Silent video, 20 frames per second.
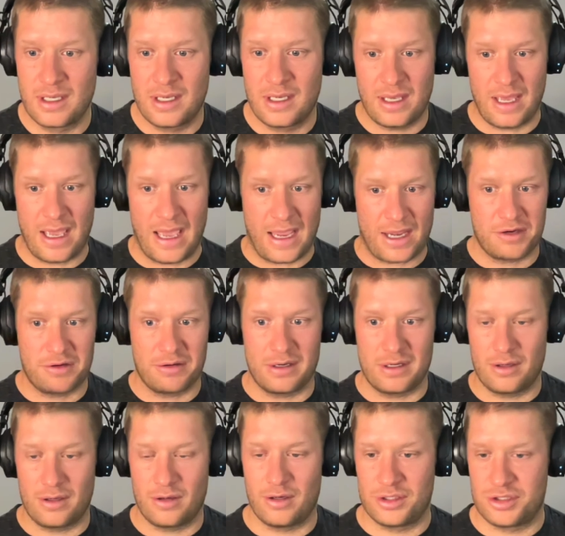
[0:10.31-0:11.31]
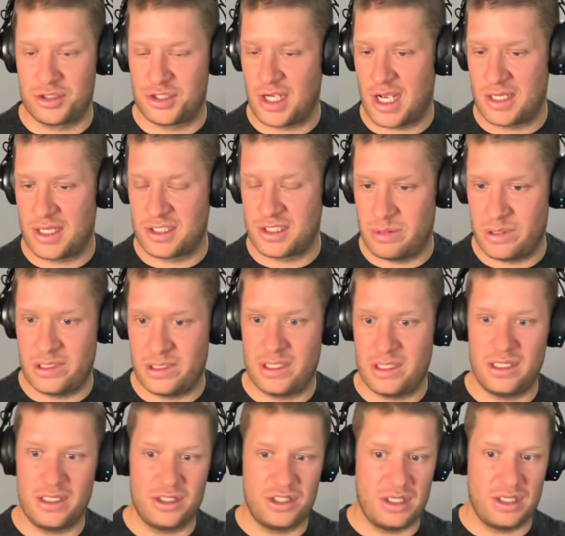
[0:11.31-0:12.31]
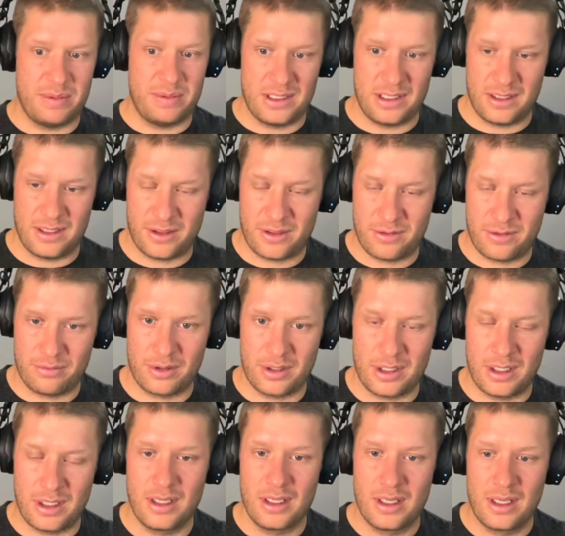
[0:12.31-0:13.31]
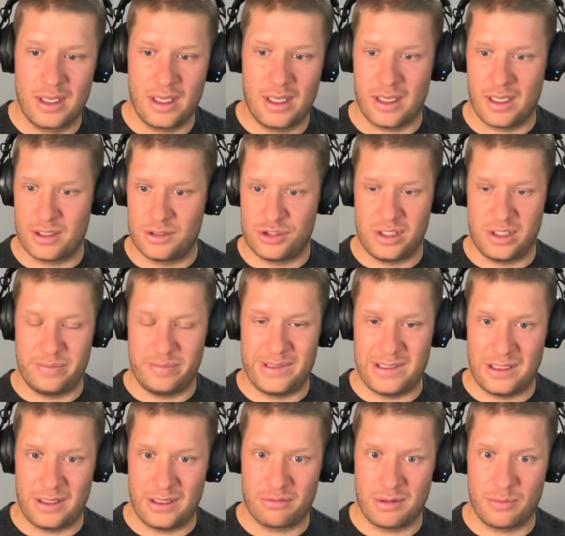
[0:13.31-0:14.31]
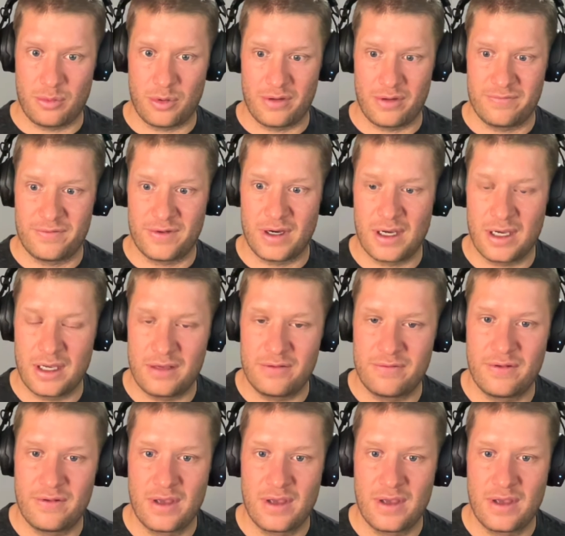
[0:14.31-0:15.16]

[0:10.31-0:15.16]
accurate on ChatGPT, GPT-3, and GPT 3.5.